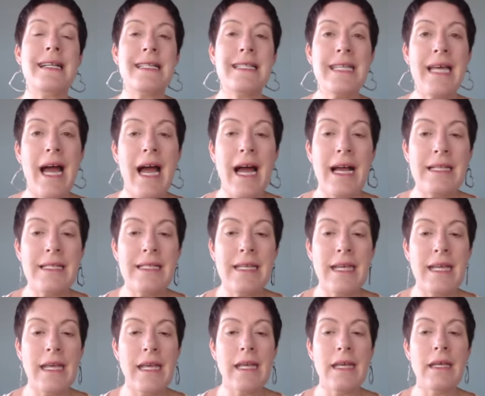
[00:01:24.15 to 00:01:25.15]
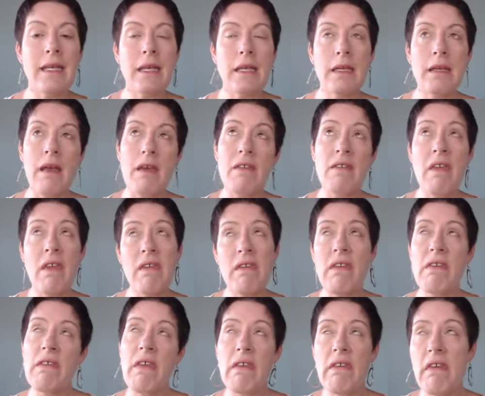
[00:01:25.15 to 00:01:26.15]
tutting,
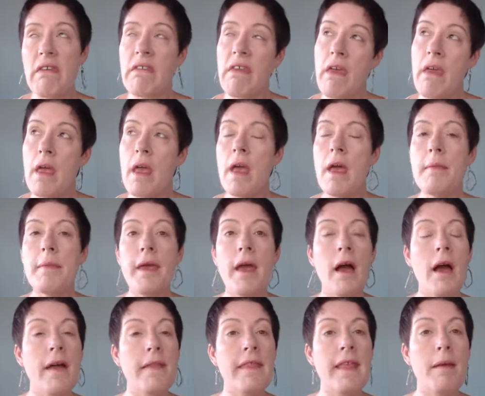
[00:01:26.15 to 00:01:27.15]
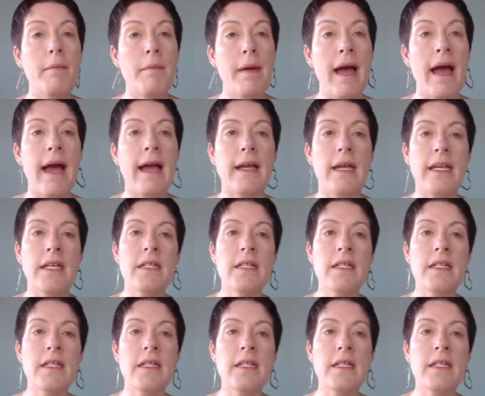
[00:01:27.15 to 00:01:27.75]
going behind their back.